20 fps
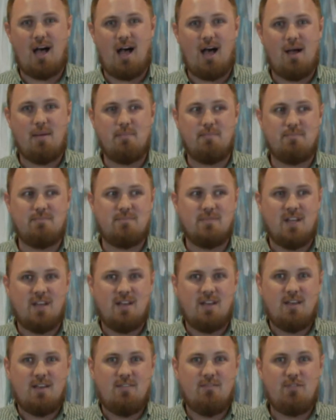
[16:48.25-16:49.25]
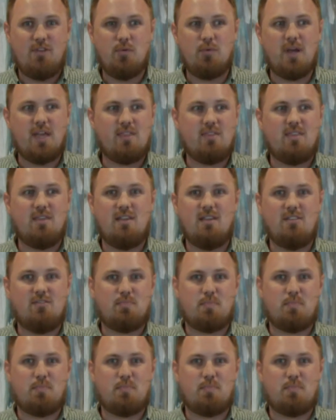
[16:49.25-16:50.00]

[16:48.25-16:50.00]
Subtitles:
I'm viewing these